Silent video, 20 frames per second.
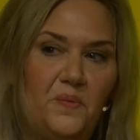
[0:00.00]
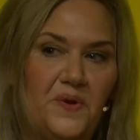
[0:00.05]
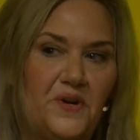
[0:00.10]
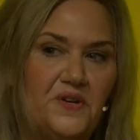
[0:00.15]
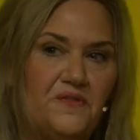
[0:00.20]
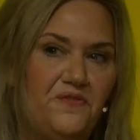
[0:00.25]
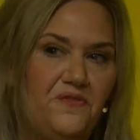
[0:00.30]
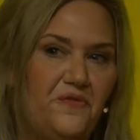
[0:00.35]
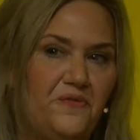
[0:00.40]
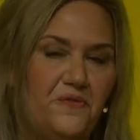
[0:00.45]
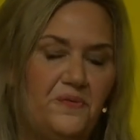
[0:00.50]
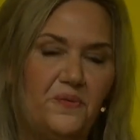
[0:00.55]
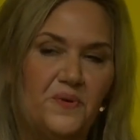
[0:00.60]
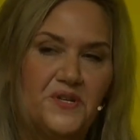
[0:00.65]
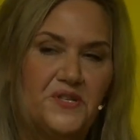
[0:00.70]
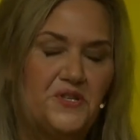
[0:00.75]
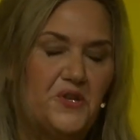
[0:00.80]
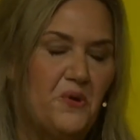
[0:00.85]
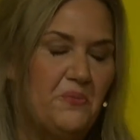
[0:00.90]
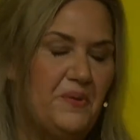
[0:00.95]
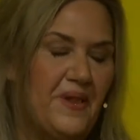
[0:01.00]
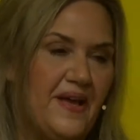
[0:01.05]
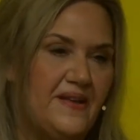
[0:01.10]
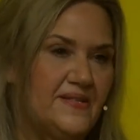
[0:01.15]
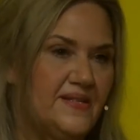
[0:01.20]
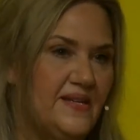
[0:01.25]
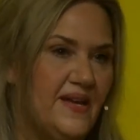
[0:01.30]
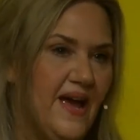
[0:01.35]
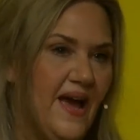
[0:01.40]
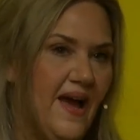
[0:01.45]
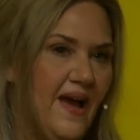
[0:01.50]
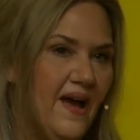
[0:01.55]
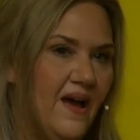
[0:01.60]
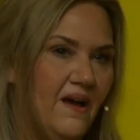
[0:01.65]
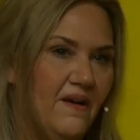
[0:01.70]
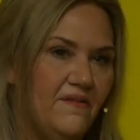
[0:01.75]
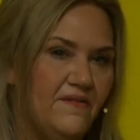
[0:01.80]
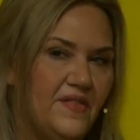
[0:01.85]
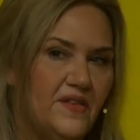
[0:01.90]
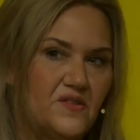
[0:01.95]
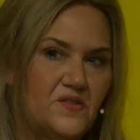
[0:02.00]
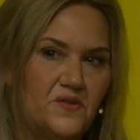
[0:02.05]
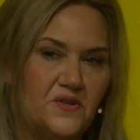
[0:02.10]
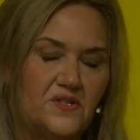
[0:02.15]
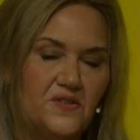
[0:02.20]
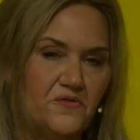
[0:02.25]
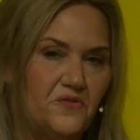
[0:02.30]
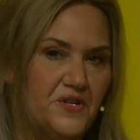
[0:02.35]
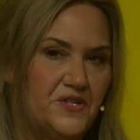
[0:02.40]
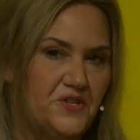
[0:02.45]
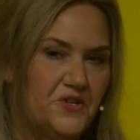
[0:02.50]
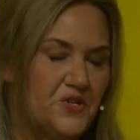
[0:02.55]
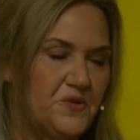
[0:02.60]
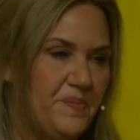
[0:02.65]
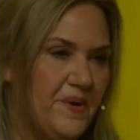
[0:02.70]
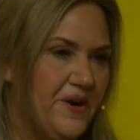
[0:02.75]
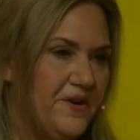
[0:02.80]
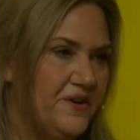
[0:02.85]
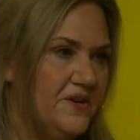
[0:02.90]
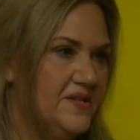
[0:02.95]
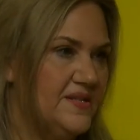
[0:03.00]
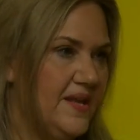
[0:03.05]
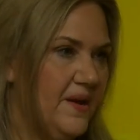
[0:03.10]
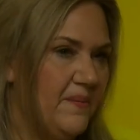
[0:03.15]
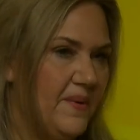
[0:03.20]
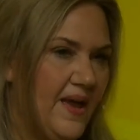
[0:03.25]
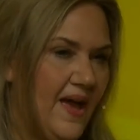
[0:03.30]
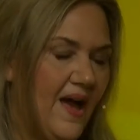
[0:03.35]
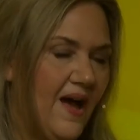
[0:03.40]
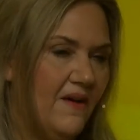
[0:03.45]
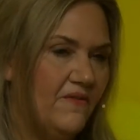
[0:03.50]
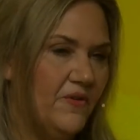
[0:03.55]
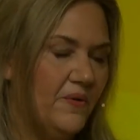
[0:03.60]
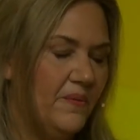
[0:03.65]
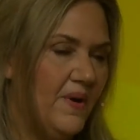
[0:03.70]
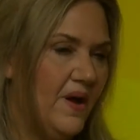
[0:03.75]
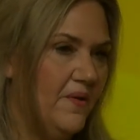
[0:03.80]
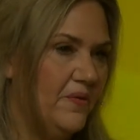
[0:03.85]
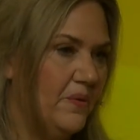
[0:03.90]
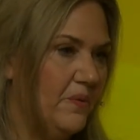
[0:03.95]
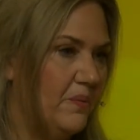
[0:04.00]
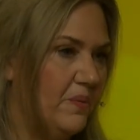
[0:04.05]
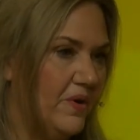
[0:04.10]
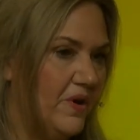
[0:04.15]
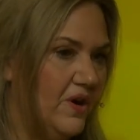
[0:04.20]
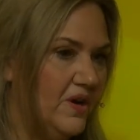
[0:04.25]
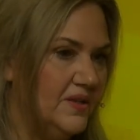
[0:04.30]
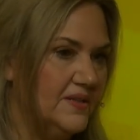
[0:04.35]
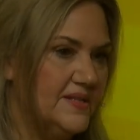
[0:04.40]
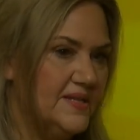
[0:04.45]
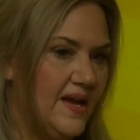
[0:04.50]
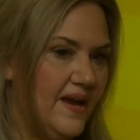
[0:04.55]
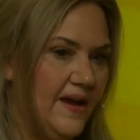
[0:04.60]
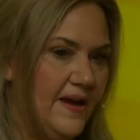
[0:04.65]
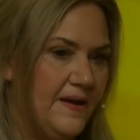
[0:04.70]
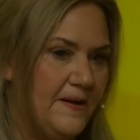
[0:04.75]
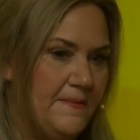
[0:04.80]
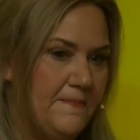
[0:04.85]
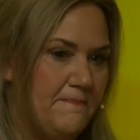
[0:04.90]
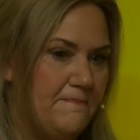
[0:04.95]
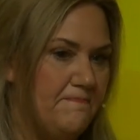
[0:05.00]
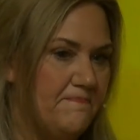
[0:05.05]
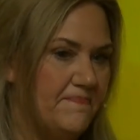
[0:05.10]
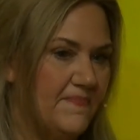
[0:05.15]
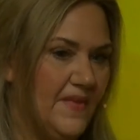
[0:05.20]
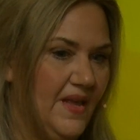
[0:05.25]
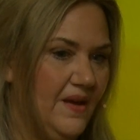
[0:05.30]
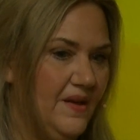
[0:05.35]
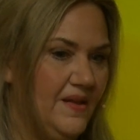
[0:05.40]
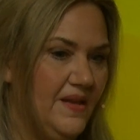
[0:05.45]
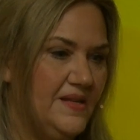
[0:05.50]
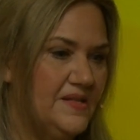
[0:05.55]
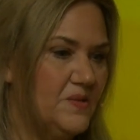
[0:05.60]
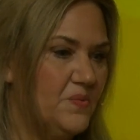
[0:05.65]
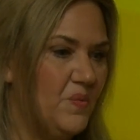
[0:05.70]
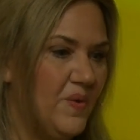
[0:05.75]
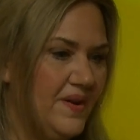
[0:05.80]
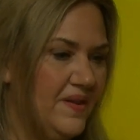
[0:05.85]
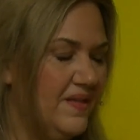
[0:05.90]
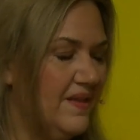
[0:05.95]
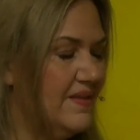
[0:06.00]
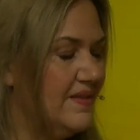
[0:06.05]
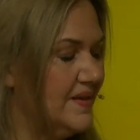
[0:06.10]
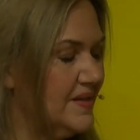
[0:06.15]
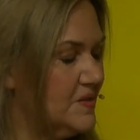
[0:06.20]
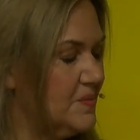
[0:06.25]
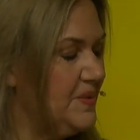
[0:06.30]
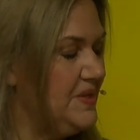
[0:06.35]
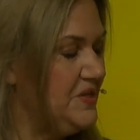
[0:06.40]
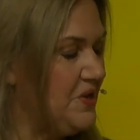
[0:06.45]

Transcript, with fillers: we're we're so blessed to have the sorts of research partners that we have around the world. Um, it's one of the things we